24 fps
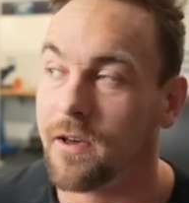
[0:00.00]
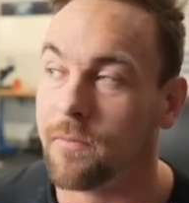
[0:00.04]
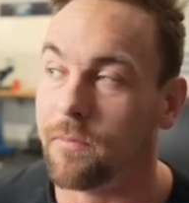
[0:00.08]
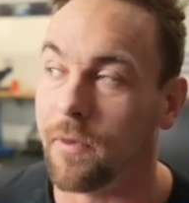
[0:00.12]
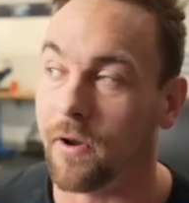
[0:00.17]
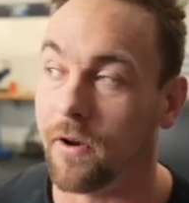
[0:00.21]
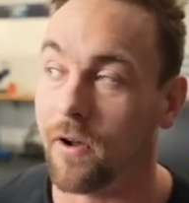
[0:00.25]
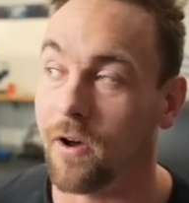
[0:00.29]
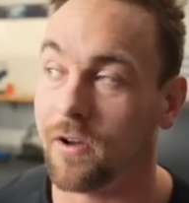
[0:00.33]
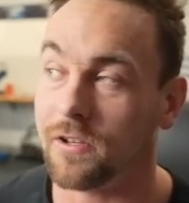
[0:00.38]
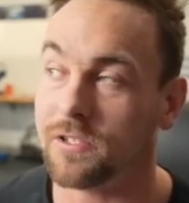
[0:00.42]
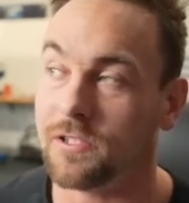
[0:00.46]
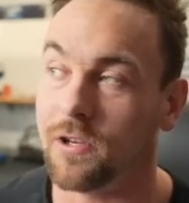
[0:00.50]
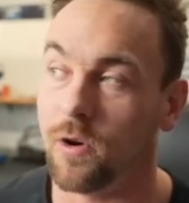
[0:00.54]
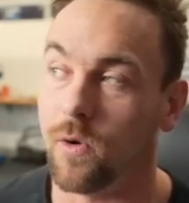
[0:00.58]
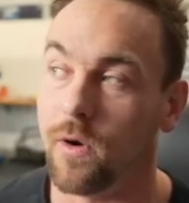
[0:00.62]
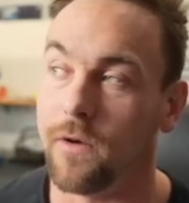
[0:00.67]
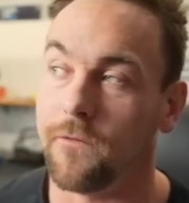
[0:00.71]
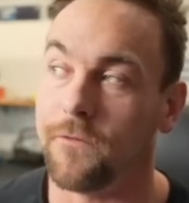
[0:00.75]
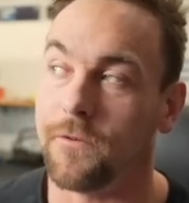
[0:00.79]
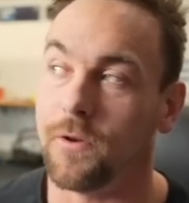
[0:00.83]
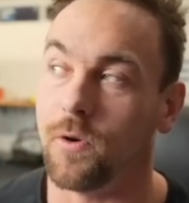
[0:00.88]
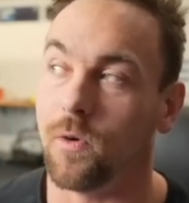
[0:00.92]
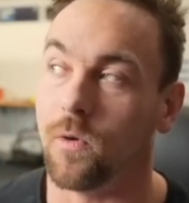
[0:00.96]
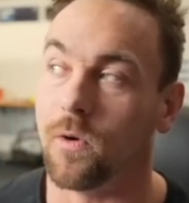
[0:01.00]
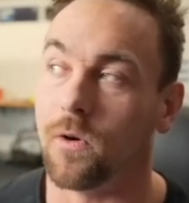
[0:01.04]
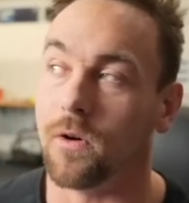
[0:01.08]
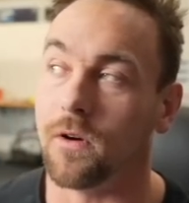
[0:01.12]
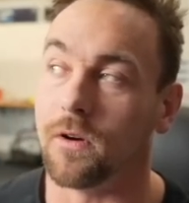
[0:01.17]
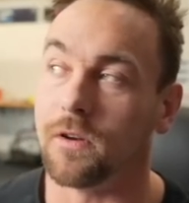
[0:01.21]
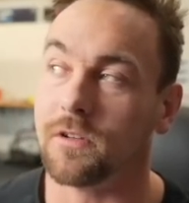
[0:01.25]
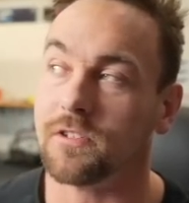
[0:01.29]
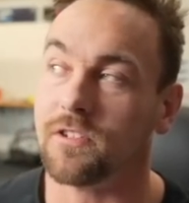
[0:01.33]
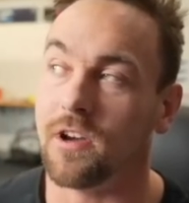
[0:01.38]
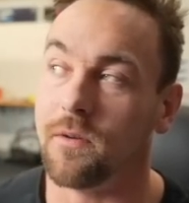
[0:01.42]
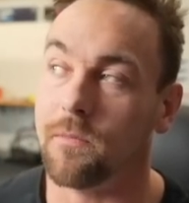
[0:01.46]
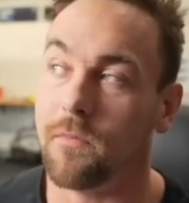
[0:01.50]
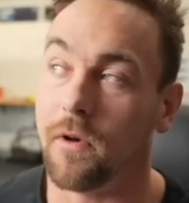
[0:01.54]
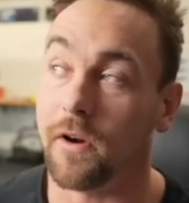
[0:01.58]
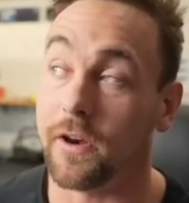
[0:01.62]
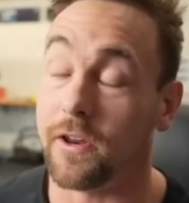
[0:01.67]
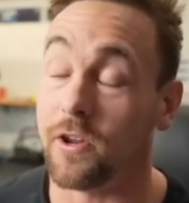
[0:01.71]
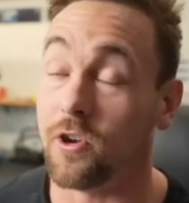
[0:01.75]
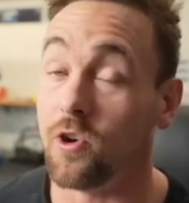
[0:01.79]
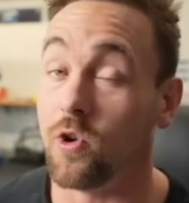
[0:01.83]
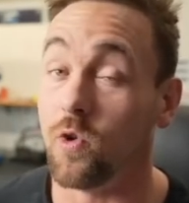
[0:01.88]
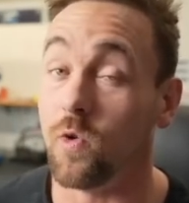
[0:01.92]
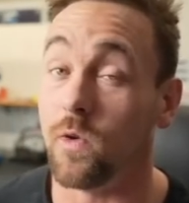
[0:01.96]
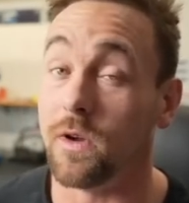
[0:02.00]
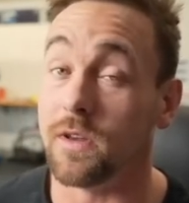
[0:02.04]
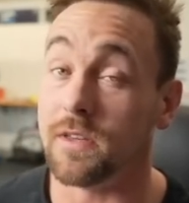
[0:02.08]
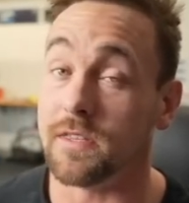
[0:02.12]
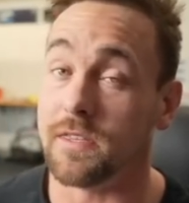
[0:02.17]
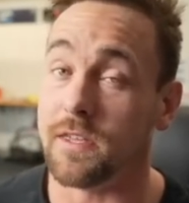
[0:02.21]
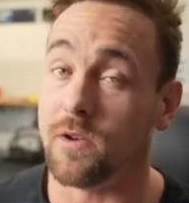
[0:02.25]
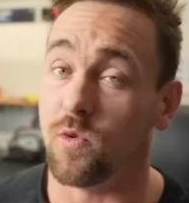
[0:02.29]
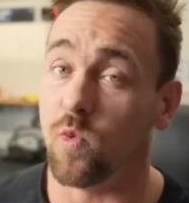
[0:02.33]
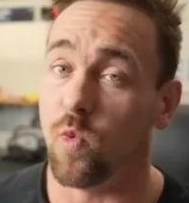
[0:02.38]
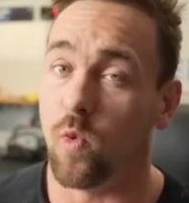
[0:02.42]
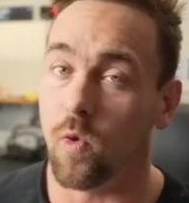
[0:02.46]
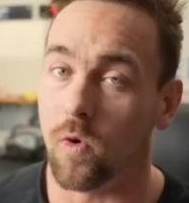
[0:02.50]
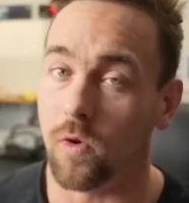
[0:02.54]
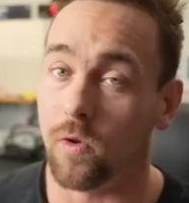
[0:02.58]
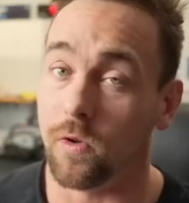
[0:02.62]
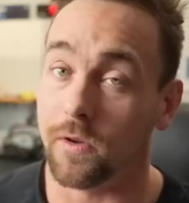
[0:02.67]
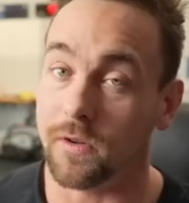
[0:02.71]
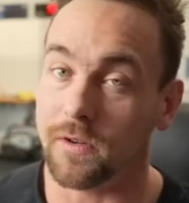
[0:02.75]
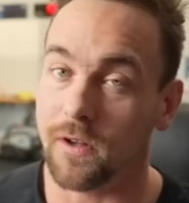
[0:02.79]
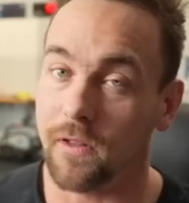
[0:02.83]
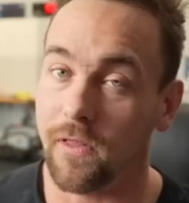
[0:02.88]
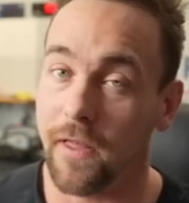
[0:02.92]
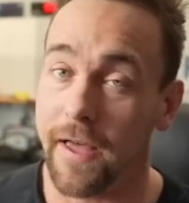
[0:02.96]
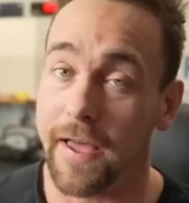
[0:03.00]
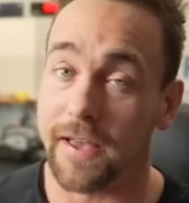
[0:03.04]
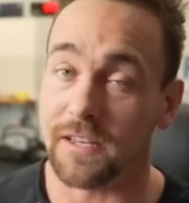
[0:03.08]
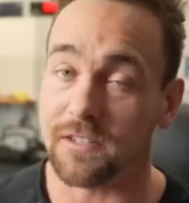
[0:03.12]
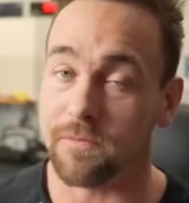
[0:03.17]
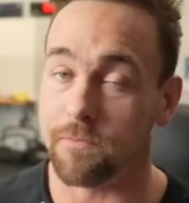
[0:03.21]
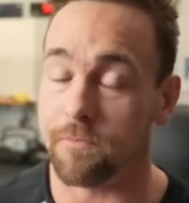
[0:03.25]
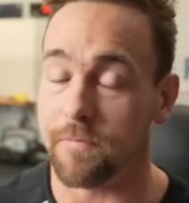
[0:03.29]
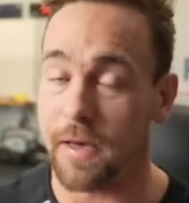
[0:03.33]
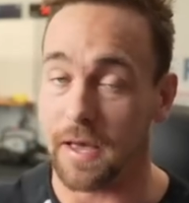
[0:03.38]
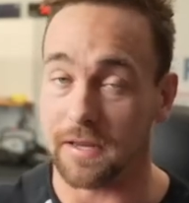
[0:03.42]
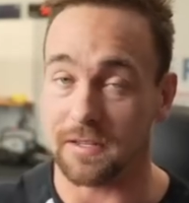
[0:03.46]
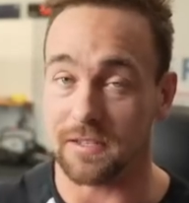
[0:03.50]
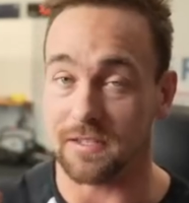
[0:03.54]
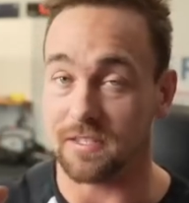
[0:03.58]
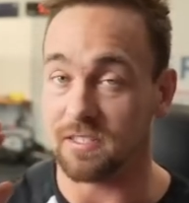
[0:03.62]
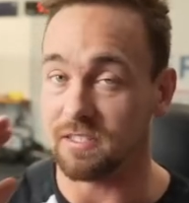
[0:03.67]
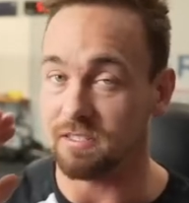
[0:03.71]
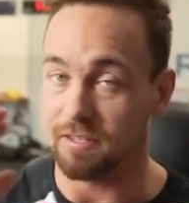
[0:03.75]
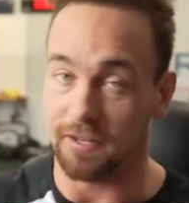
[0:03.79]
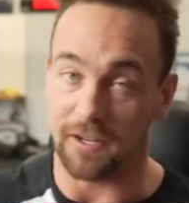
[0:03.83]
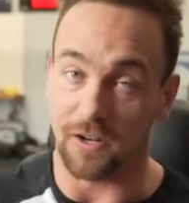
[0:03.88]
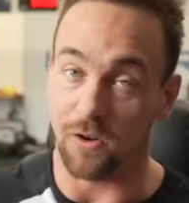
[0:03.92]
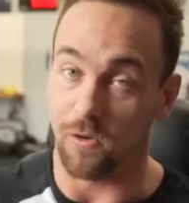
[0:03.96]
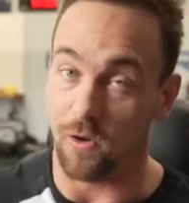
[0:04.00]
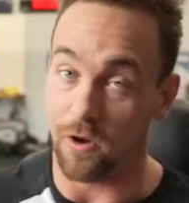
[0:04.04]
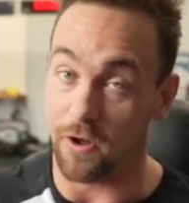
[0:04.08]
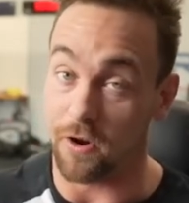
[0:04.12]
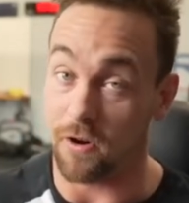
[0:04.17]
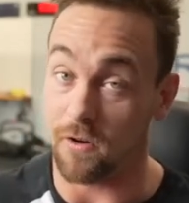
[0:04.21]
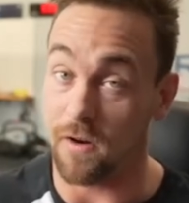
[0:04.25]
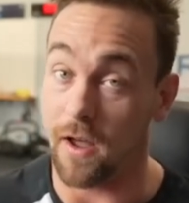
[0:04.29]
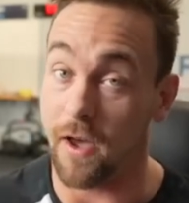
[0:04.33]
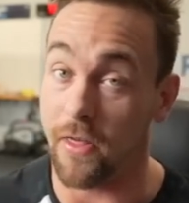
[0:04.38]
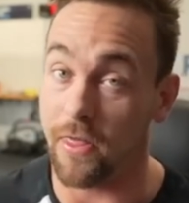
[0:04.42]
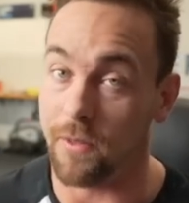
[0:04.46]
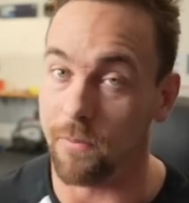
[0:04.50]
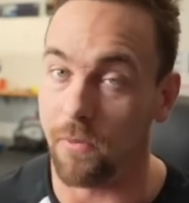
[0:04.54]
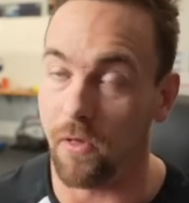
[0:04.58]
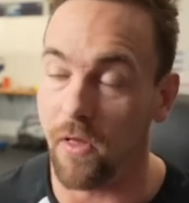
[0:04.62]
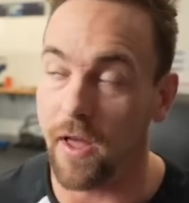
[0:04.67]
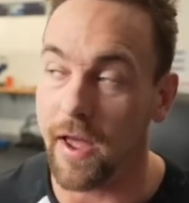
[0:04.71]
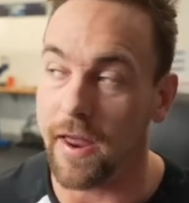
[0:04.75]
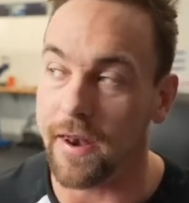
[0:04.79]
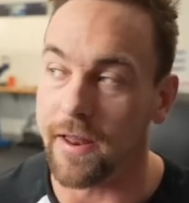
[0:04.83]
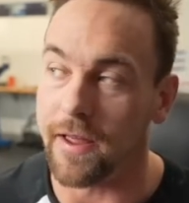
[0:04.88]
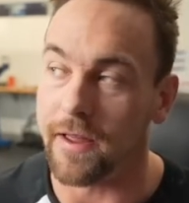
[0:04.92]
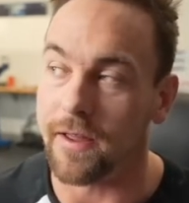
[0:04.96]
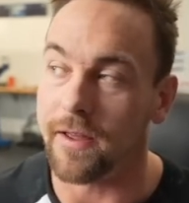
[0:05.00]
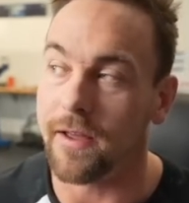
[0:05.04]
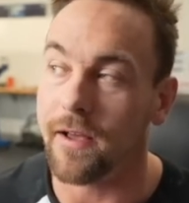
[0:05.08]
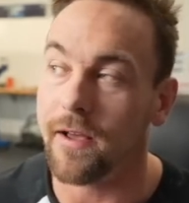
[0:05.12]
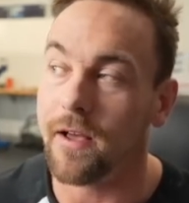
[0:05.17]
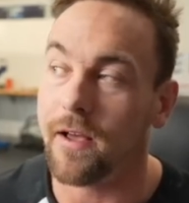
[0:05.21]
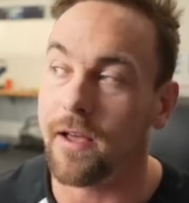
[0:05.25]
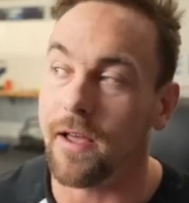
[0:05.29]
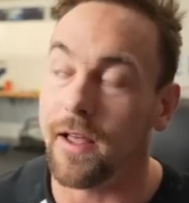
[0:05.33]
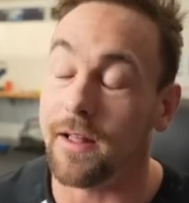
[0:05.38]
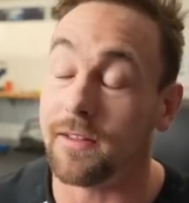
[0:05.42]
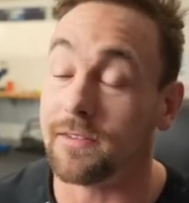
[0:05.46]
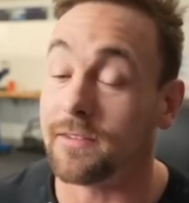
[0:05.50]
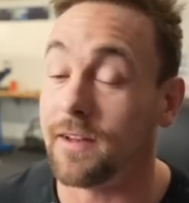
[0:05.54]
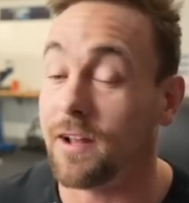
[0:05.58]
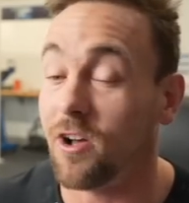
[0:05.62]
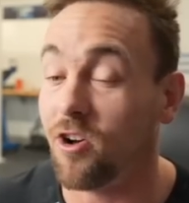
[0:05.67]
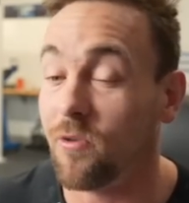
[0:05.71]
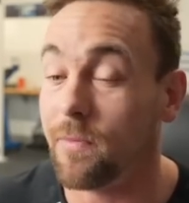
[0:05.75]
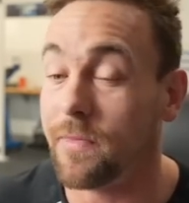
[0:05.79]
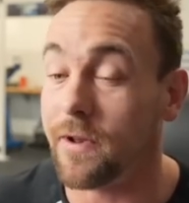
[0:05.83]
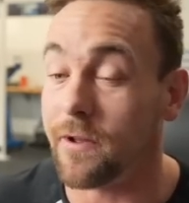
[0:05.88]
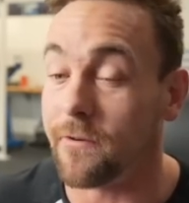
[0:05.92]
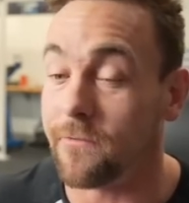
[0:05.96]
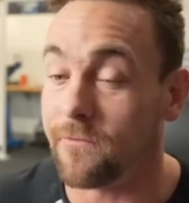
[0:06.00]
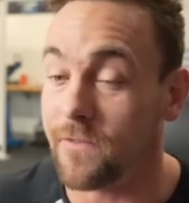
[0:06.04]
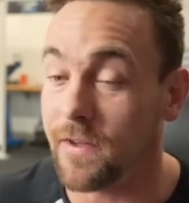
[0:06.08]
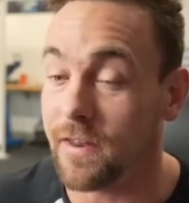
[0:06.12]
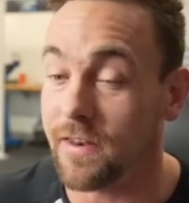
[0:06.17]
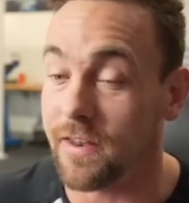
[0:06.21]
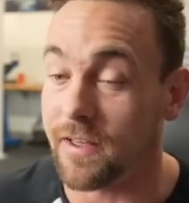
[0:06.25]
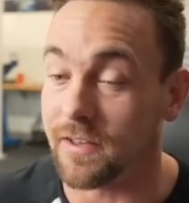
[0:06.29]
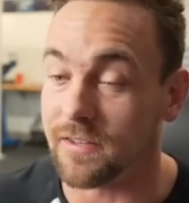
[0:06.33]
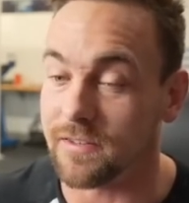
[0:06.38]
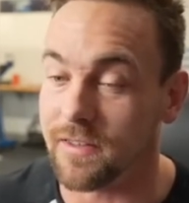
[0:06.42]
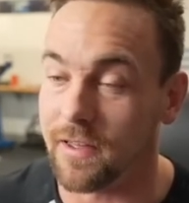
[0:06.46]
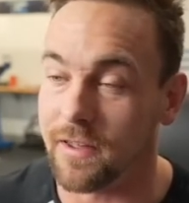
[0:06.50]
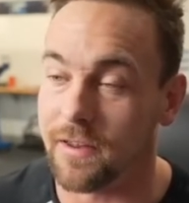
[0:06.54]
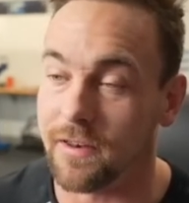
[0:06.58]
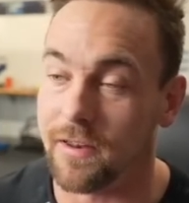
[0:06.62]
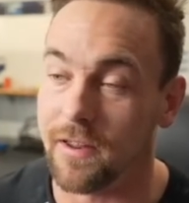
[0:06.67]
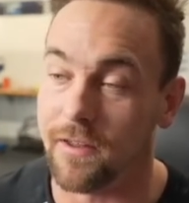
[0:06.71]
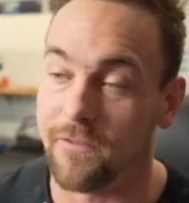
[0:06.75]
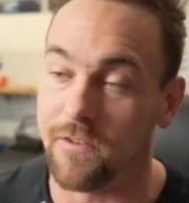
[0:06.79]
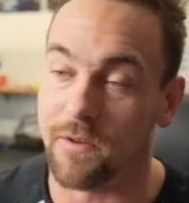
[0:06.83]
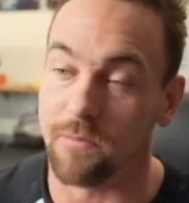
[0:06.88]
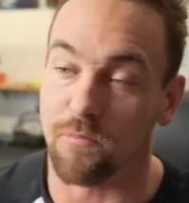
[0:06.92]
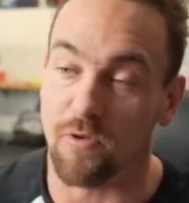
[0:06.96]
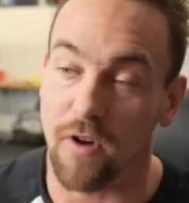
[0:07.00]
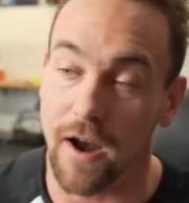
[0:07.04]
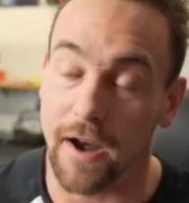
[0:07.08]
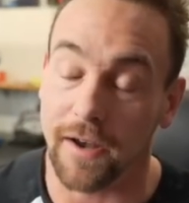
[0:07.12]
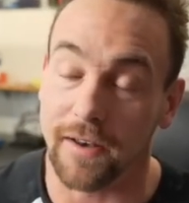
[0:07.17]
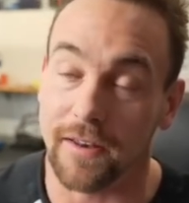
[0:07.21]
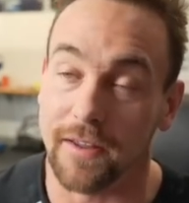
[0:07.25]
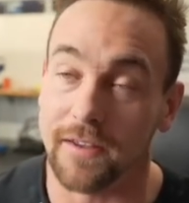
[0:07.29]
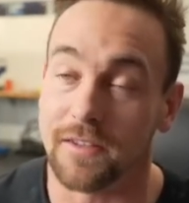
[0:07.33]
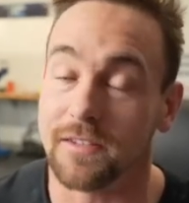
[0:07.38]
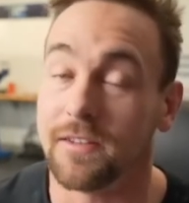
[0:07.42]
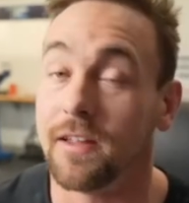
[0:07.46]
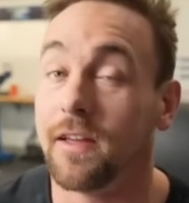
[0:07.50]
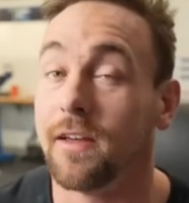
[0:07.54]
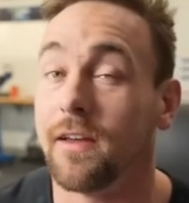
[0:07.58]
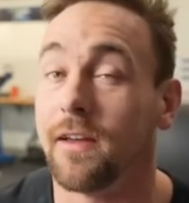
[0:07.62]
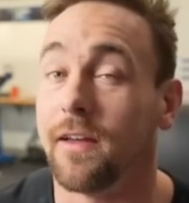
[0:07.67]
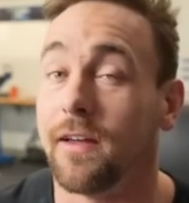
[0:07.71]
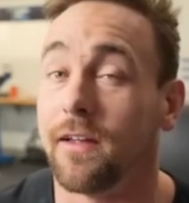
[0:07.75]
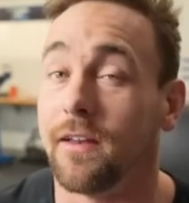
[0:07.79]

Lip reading: but also if you are somebody who is the world class best single under on the planet, it's an element of fitness that if you practiced,